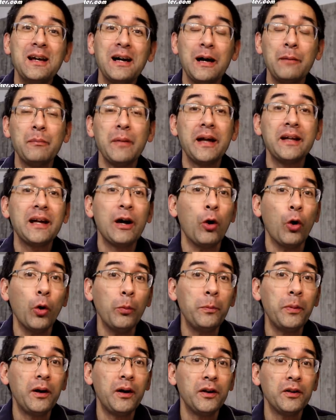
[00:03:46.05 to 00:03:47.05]
um, and I
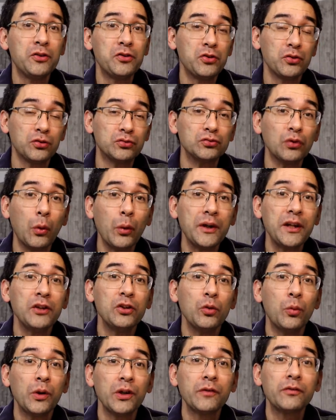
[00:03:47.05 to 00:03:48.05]
hope uh, to grow it
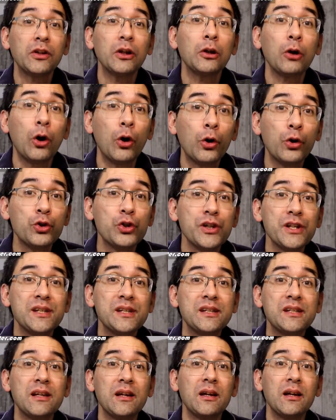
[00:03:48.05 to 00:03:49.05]
into one of the
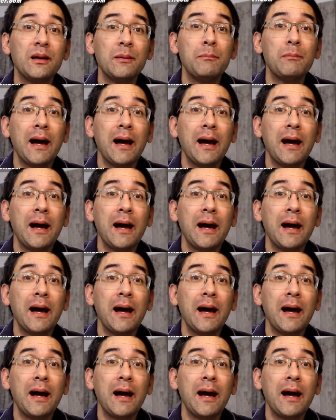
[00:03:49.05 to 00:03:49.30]
largest uh,